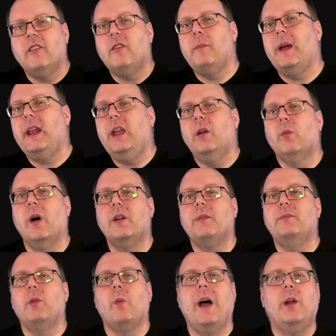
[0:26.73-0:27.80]
everybody.
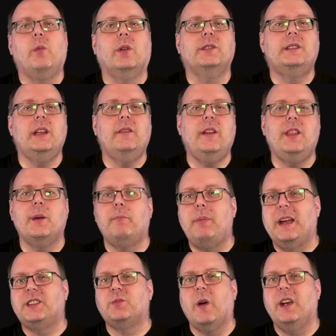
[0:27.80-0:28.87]
Welcome to Wine World TV, the
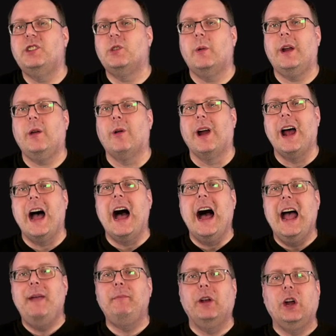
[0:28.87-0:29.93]
best wine show anywhere.
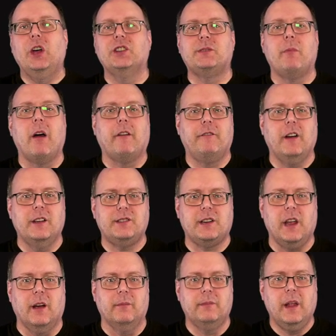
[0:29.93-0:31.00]
I'm your host, Mark
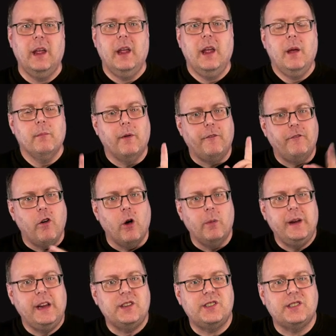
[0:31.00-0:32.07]
Fusco. Before
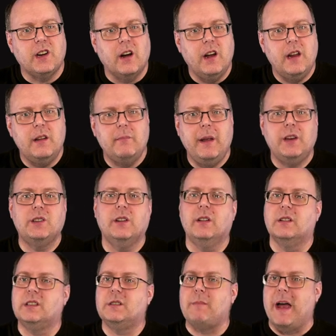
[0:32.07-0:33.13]
we get started, make sure
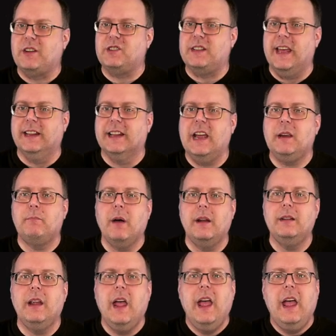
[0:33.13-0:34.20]
you're smashing that like
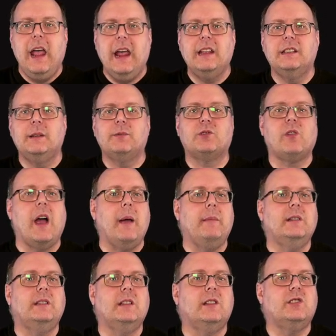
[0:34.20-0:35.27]
button and
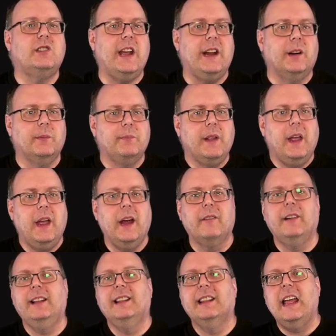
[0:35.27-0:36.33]
subscribing to the channel.
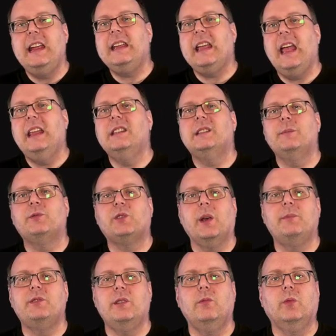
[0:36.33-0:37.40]
Every like and
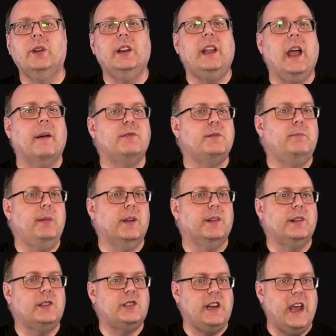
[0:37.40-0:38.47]
subscription really helps
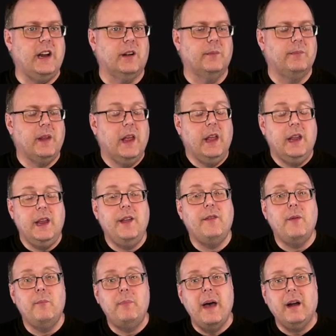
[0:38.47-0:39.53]
build the channel.
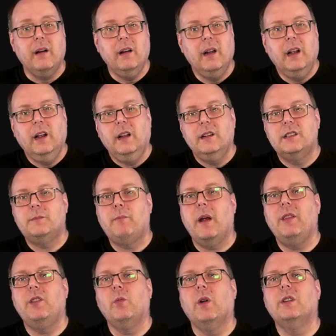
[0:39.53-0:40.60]
Even better,
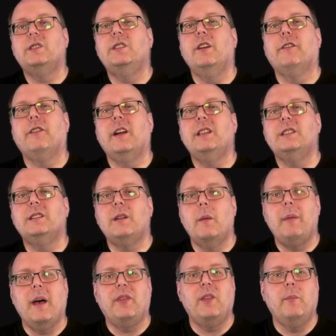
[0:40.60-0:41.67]
spread the word to your friends
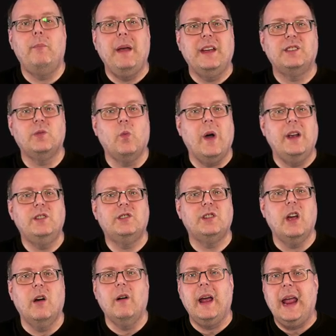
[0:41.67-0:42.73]
about the best wine
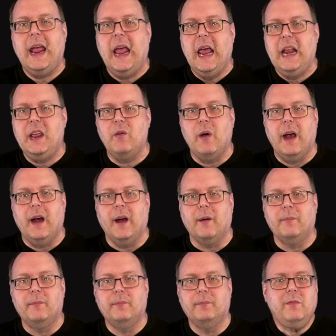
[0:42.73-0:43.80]
show
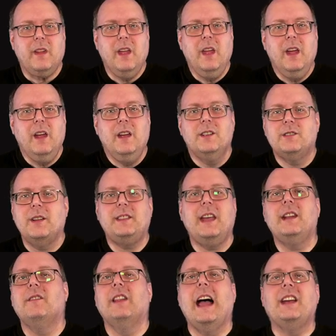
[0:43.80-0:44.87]
anywhere. So at the
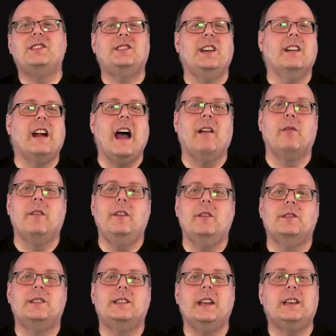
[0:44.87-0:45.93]
end of last year, I
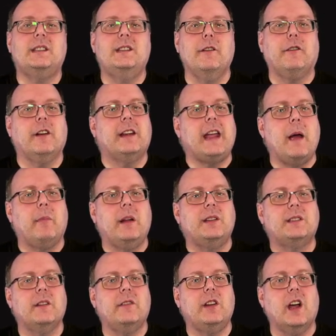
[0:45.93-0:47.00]
reviewed six different Cabernet
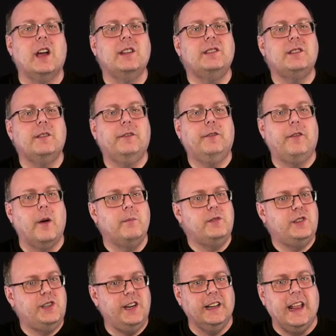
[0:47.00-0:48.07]
Sauvignons from
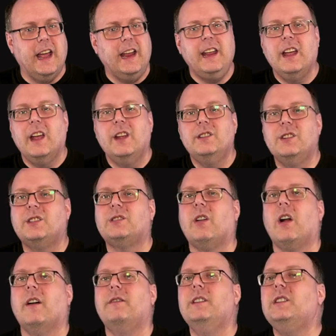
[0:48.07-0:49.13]
Chile. To
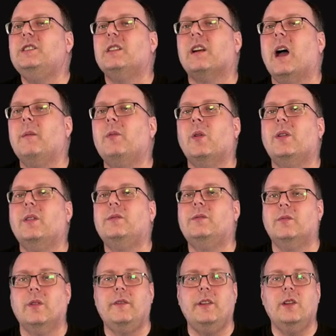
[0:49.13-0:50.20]
start off this year, I'm going to
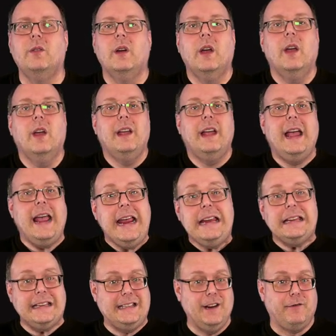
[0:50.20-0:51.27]
review
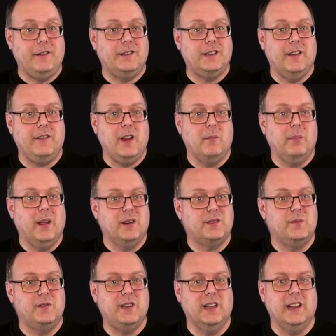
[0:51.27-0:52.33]
eight different Sauvignon Blancs
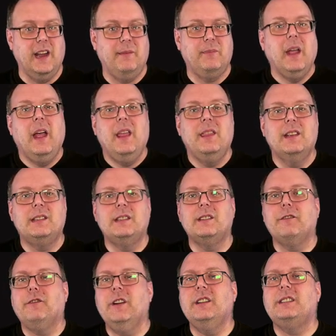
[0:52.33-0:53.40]
from Chile. This is
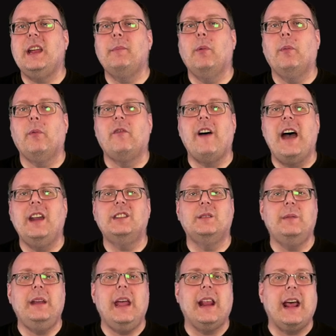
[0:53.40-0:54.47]
a free sample provided to
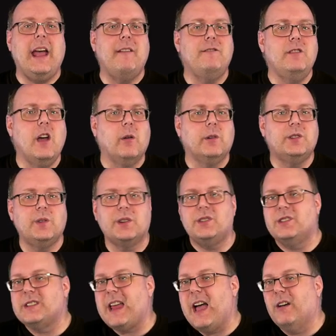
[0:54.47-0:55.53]
me and I have no
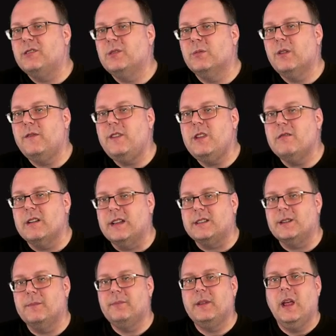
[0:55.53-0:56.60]
restrictions on how to review
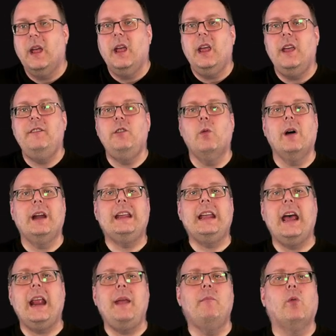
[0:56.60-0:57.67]
it. If you want to
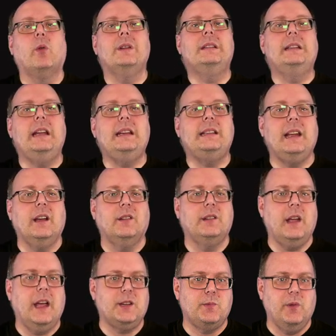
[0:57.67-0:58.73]
get a more detailed
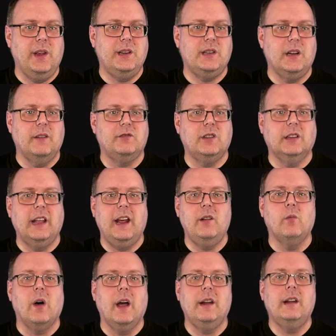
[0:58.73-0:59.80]
explanation of
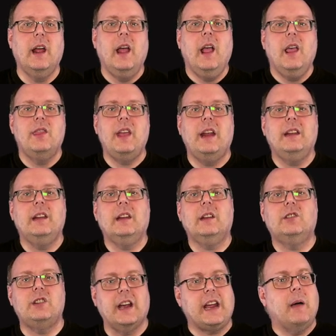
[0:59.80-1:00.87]
Chilean wine, then
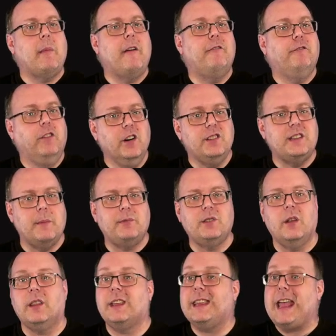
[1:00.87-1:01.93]
check out my first
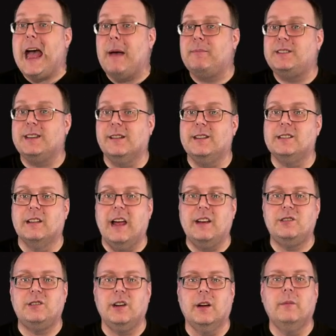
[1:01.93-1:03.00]
episode of the Cab series
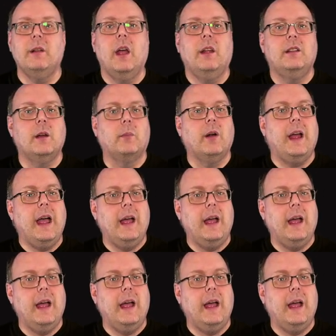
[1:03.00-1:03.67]
last year, number